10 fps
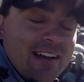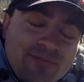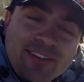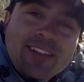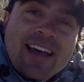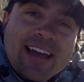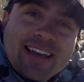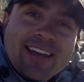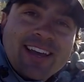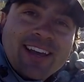I feel
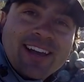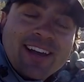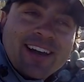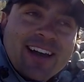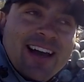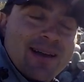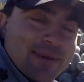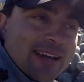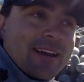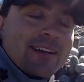like I
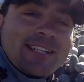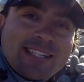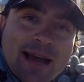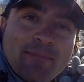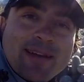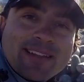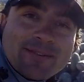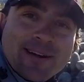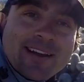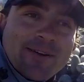made a step in
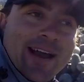the right